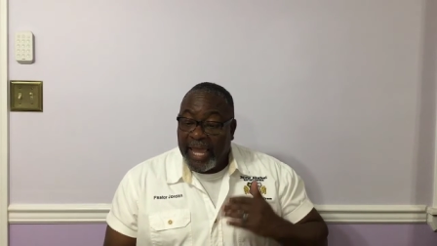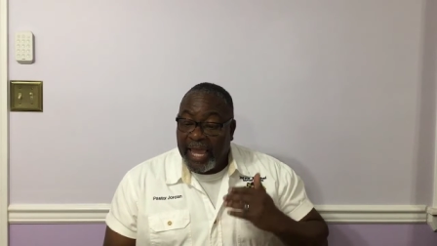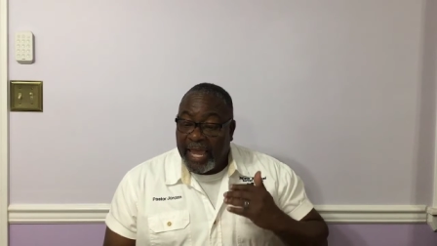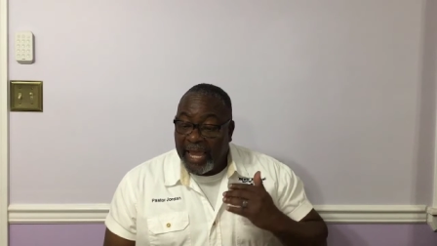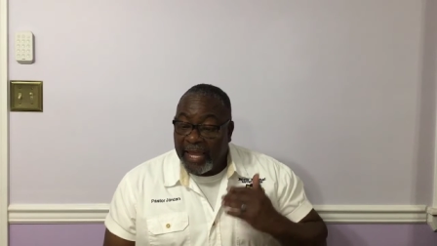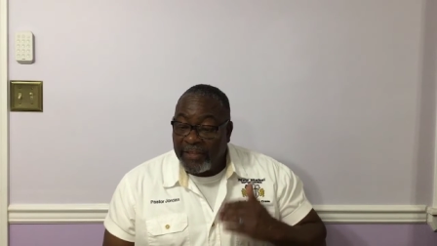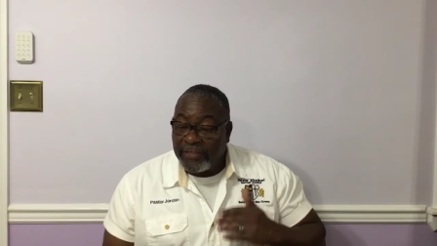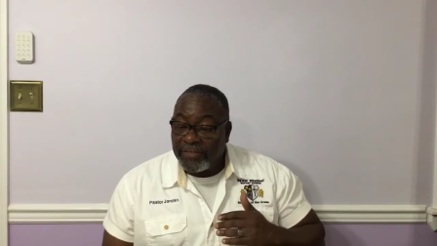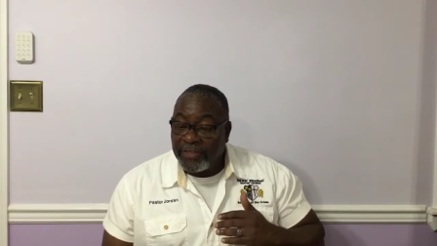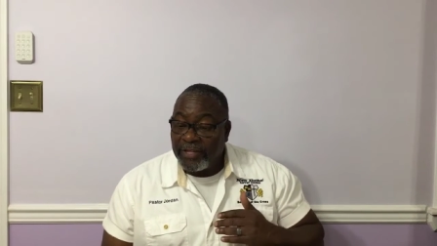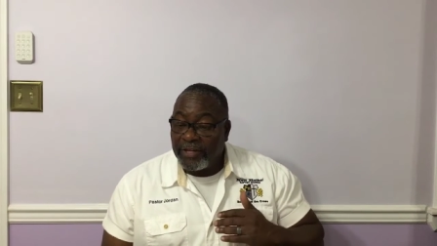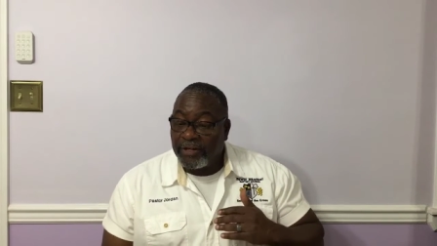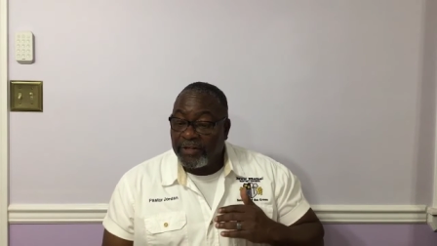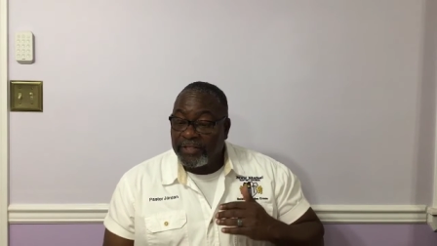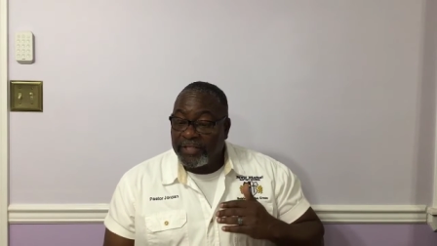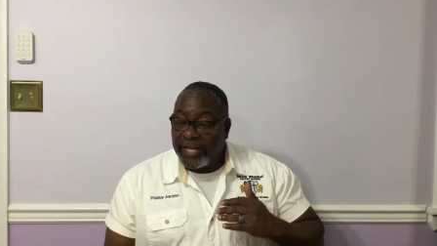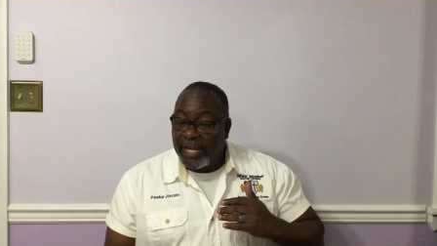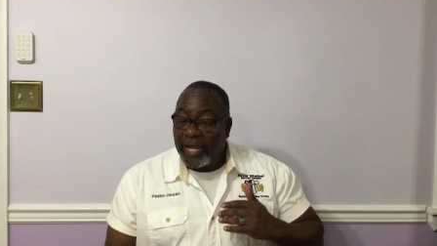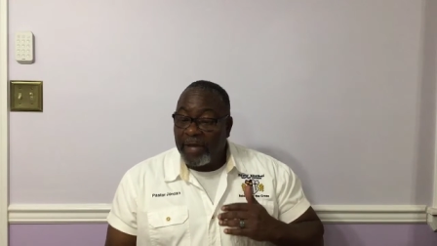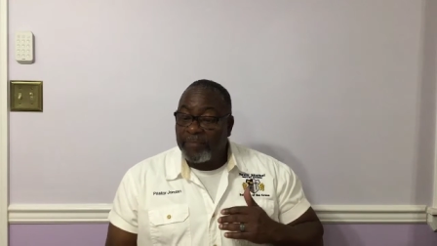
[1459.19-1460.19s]
and their
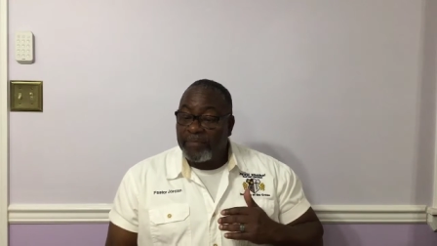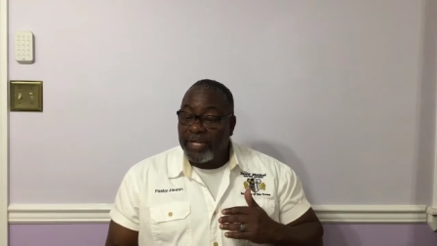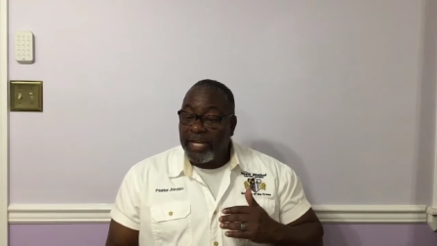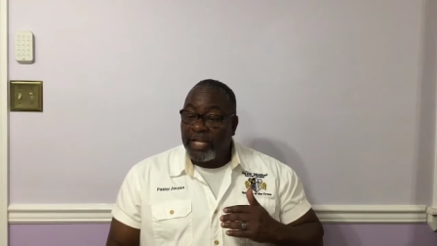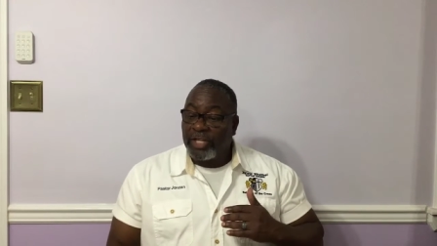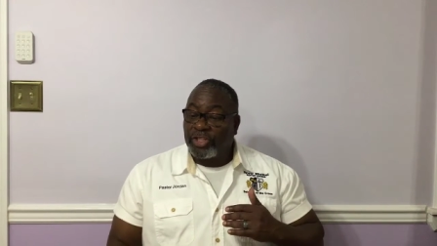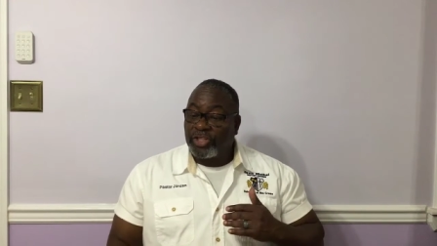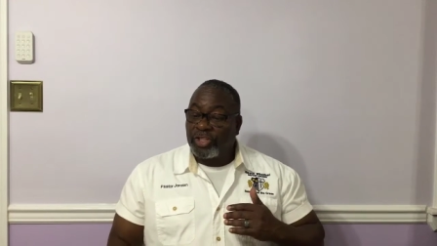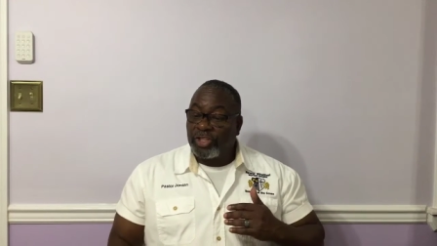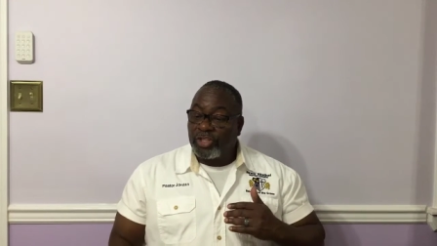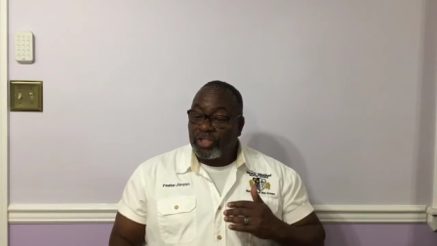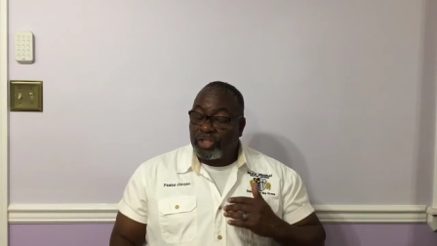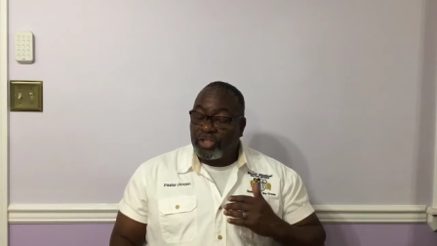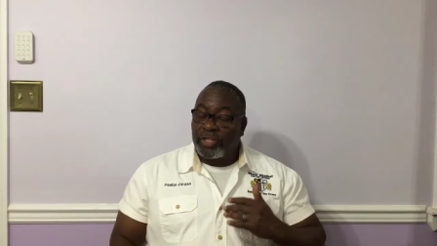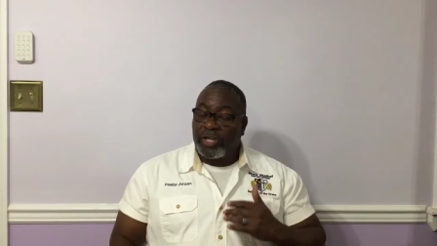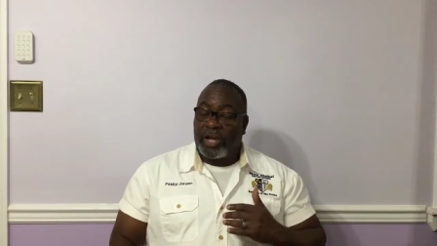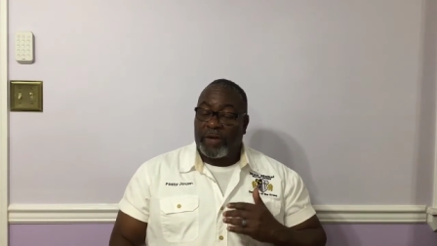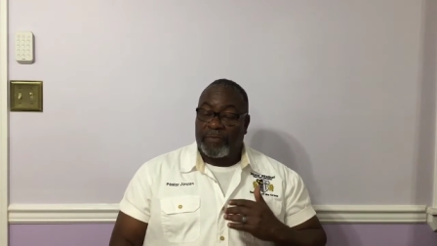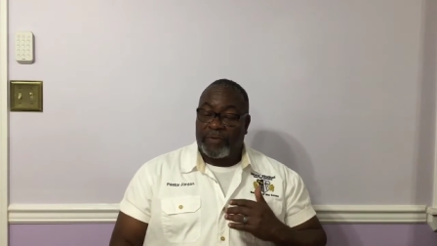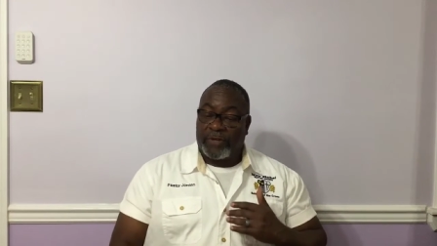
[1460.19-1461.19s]
damnation
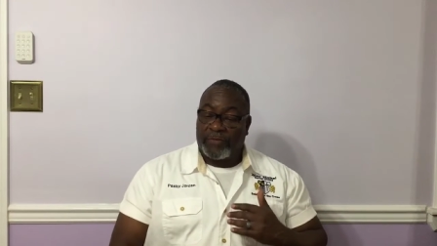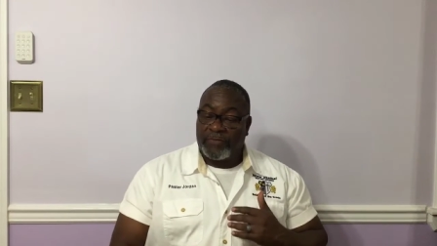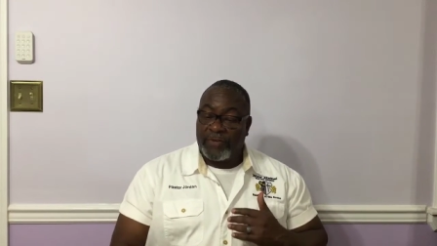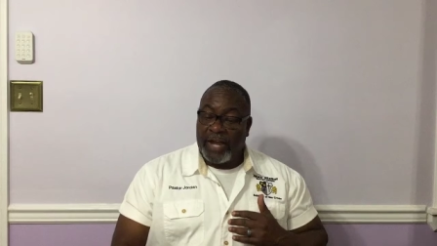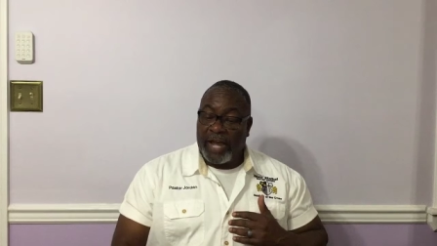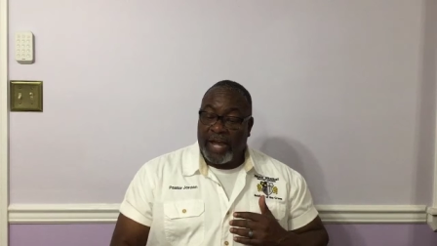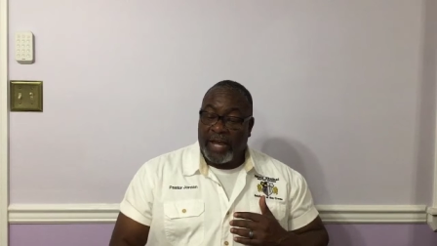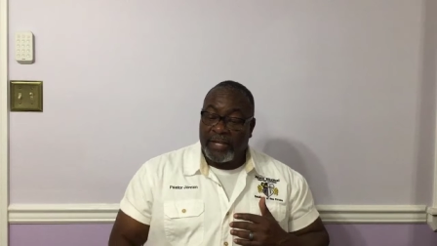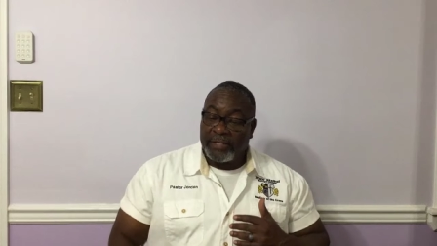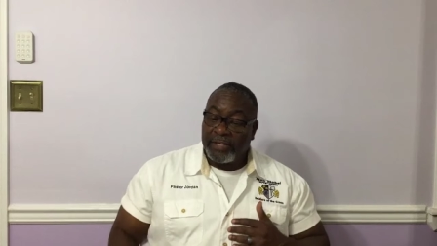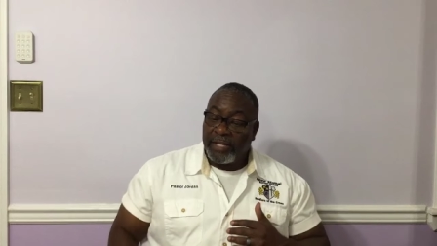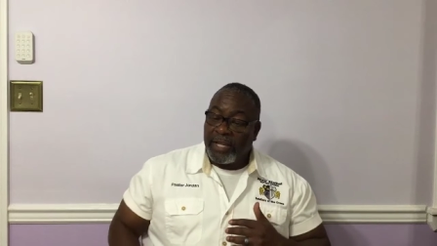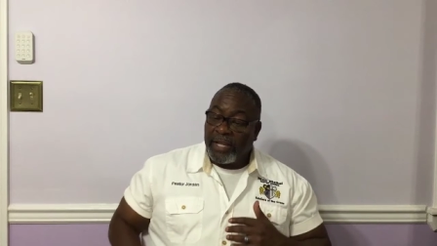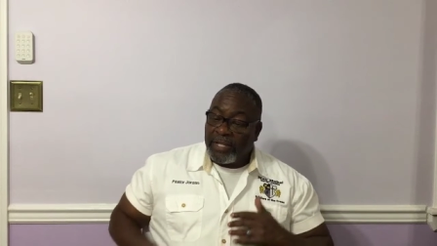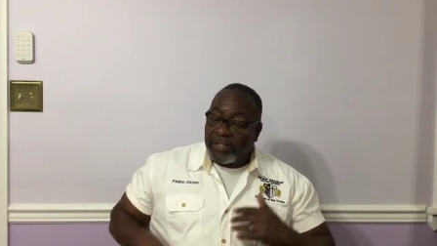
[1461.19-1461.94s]
slumbereth not.